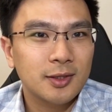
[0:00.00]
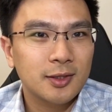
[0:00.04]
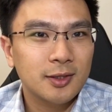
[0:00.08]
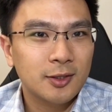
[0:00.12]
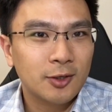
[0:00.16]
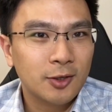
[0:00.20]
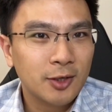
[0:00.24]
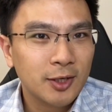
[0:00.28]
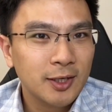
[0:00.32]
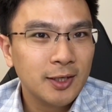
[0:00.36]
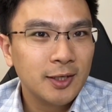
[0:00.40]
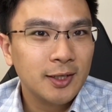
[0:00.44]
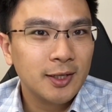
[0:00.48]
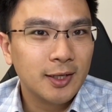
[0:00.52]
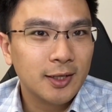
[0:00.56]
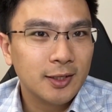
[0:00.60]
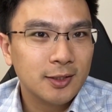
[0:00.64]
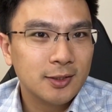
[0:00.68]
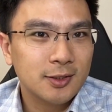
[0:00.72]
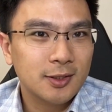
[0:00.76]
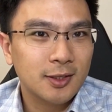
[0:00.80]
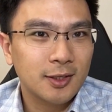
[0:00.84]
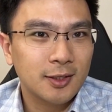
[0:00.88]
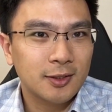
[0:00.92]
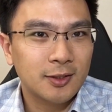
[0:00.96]
3
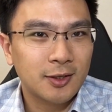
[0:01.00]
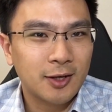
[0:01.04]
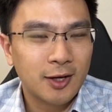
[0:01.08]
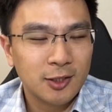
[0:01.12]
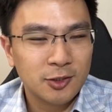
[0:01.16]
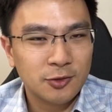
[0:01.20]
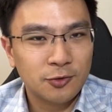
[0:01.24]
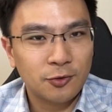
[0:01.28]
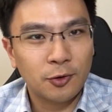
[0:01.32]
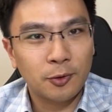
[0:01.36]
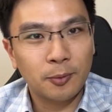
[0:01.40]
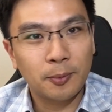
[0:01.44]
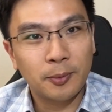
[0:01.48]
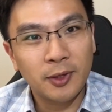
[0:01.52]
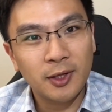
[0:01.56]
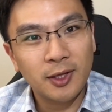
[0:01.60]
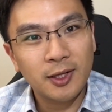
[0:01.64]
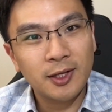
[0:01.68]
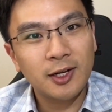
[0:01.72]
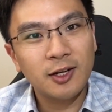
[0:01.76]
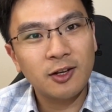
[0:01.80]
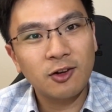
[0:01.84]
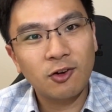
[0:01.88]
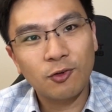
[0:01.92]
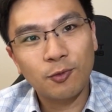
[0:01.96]
is the
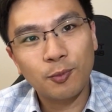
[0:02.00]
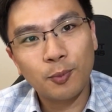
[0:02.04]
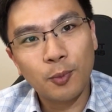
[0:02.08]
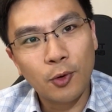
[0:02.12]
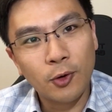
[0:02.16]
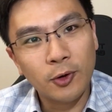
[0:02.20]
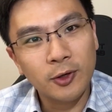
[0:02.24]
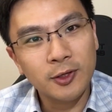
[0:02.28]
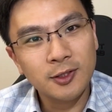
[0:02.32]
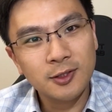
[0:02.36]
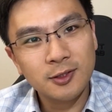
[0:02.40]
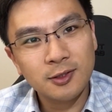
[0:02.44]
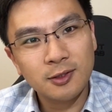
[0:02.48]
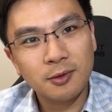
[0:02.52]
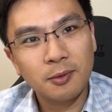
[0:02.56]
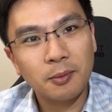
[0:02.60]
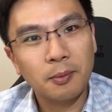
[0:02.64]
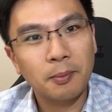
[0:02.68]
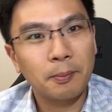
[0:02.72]
transferability of points.